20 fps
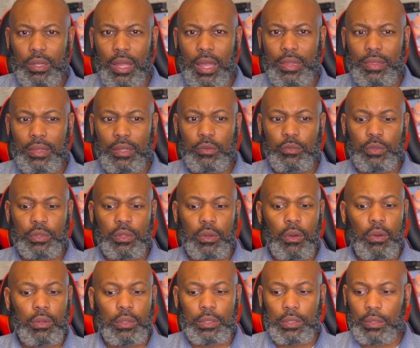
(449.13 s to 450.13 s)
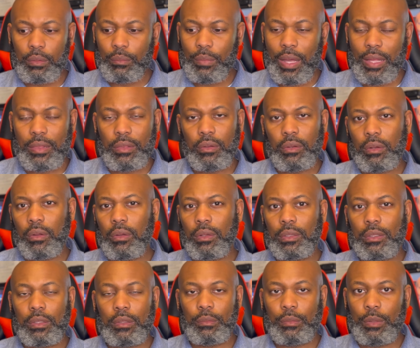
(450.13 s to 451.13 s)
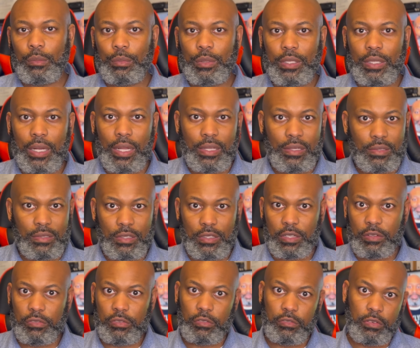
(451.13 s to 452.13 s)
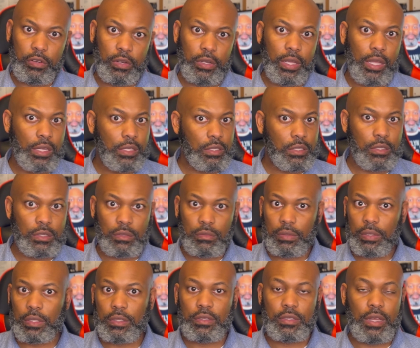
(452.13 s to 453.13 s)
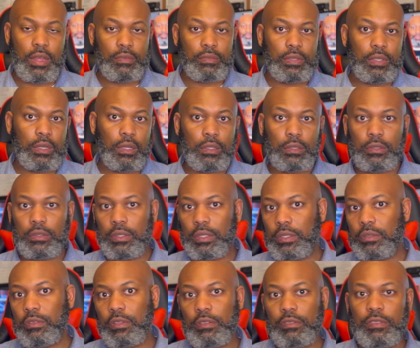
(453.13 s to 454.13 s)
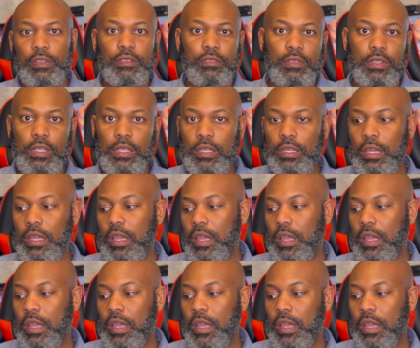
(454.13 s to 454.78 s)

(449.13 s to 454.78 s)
I think with all of them, I thought all of them have been nice, the different variations, whether 700, 350,